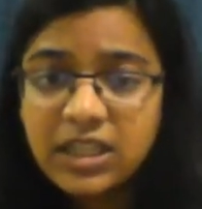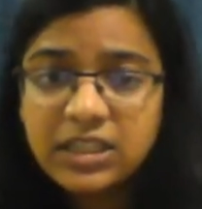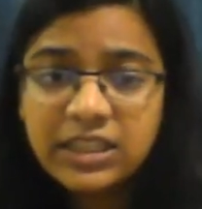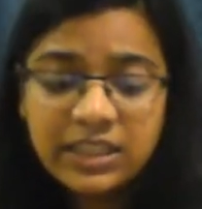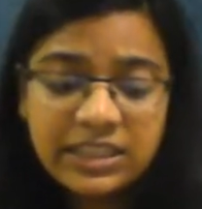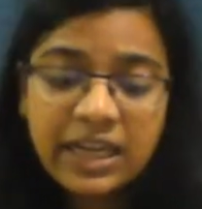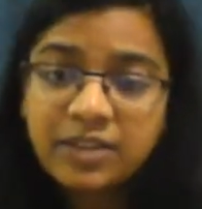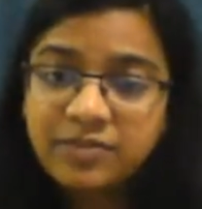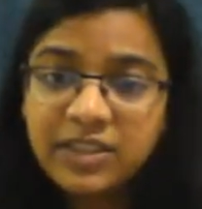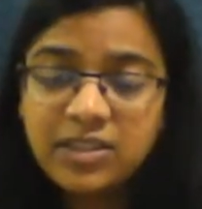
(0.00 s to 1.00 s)
the entire
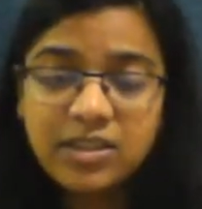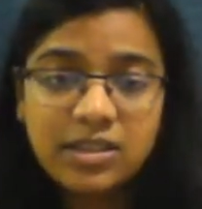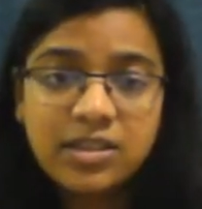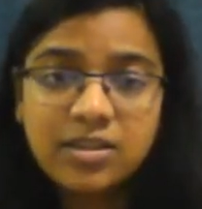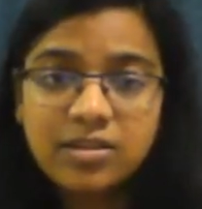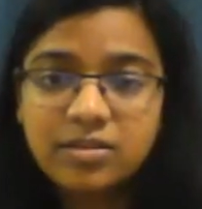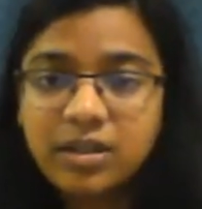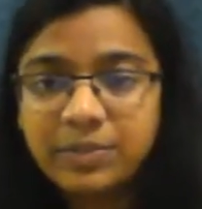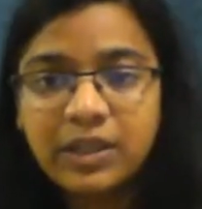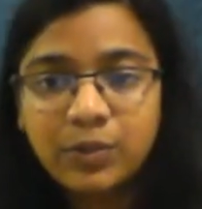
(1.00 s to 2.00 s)
fees is
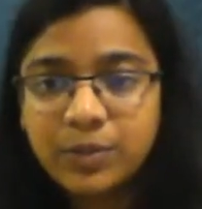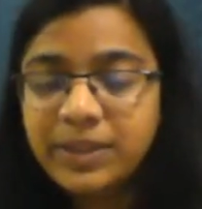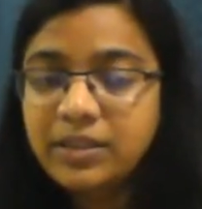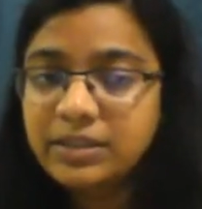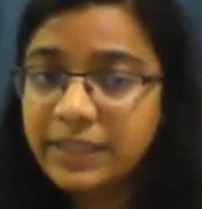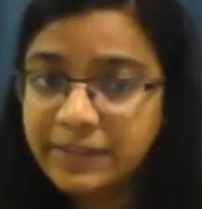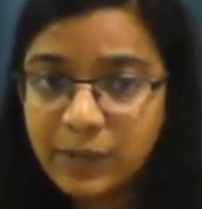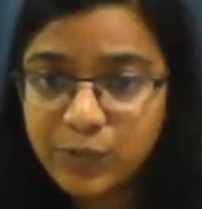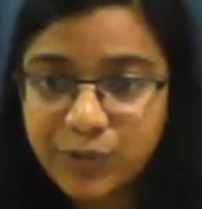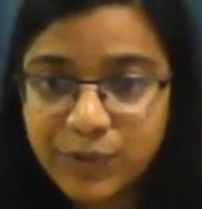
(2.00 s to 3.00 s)
coming out to be
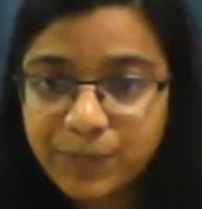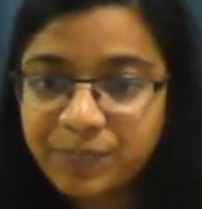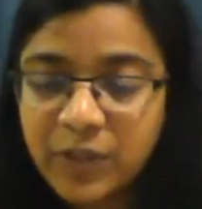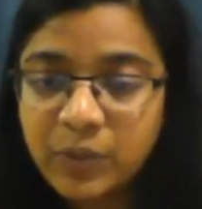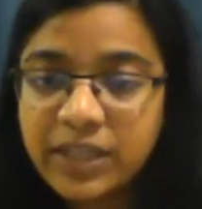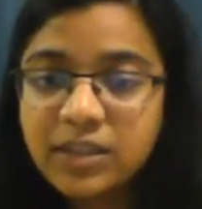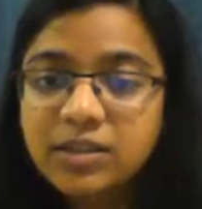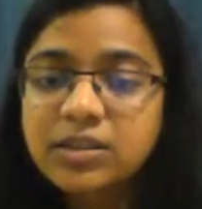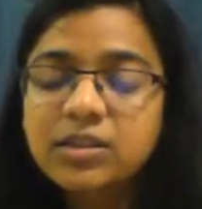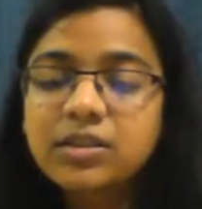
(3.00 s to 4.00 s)
10,000. Okay.
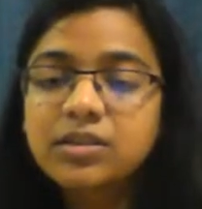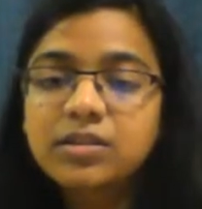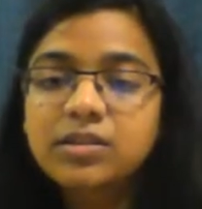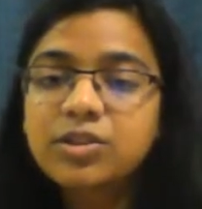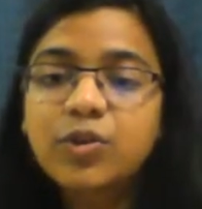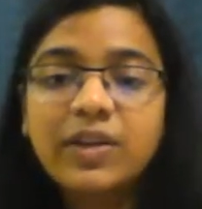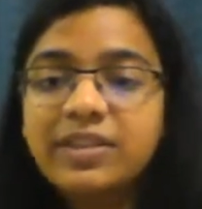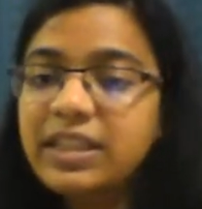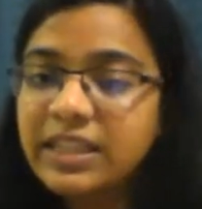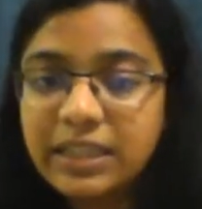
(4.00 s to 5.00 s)
So
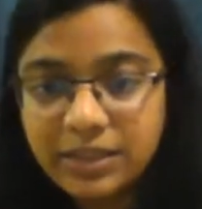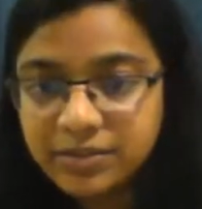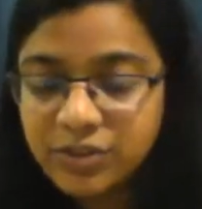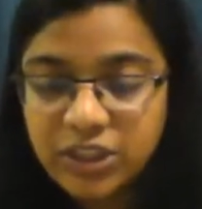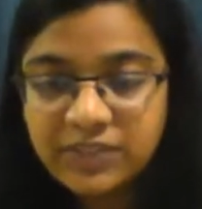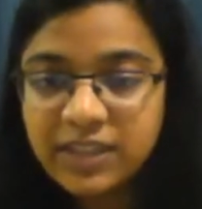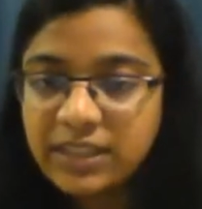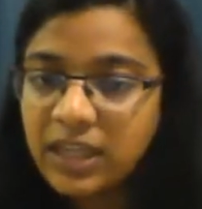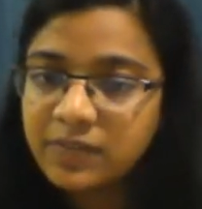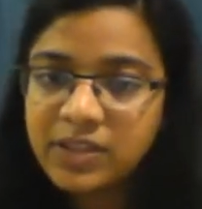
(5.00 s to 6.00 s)
I will link it,
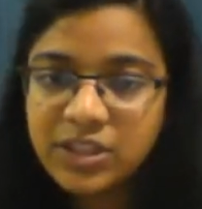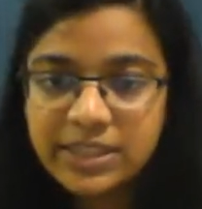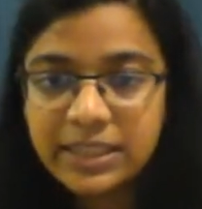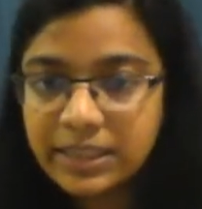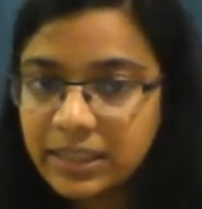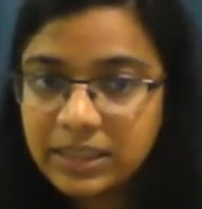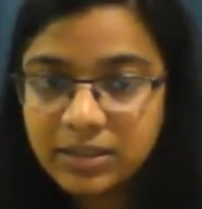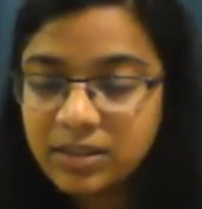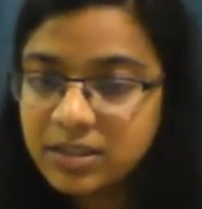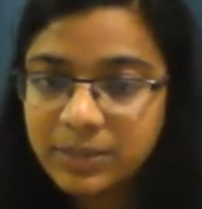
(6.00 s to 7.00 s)
Shrivani. I will just link it
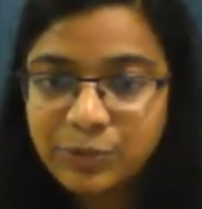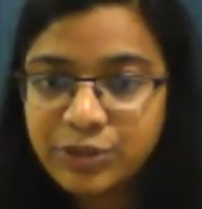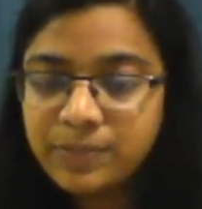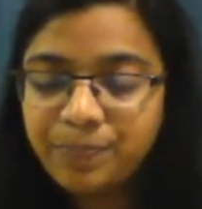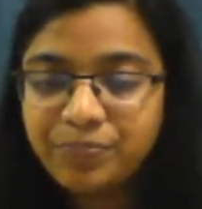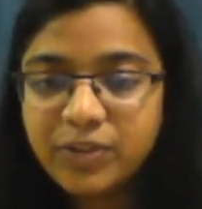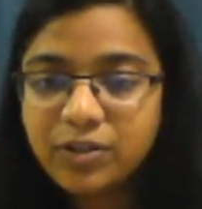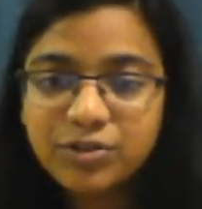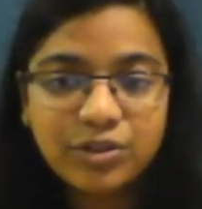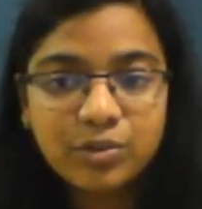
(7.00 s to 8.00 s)
in the description,
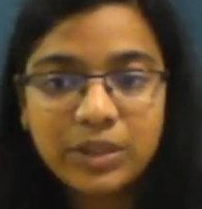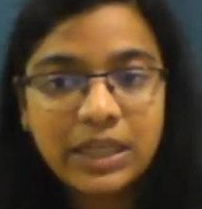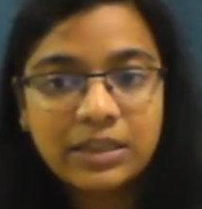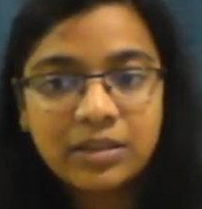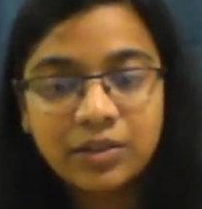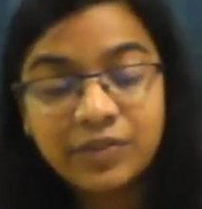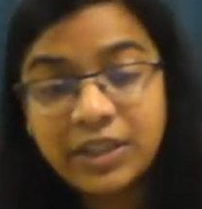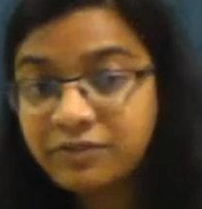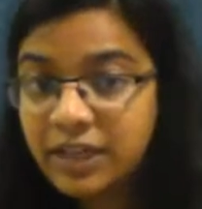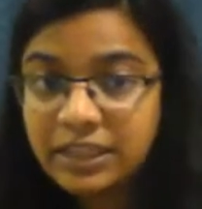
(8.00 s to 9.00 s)
so you can
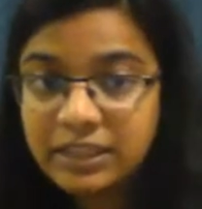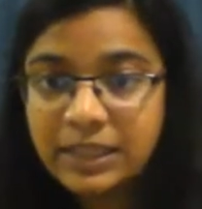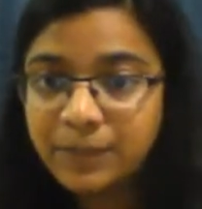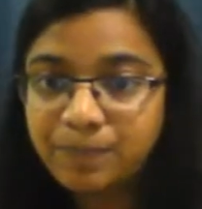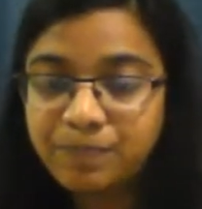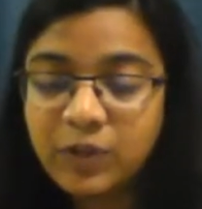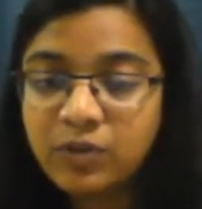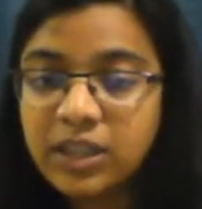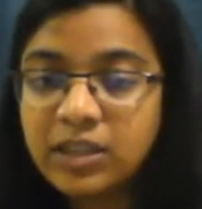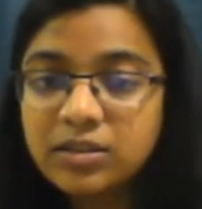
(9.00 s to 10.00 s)
verify it then.
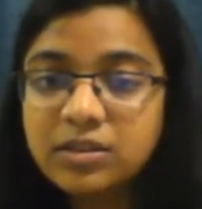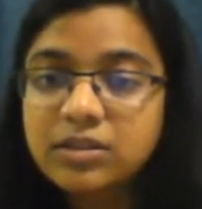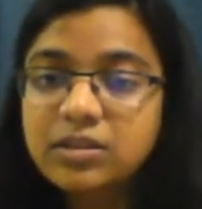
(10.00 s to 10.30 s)
Okay.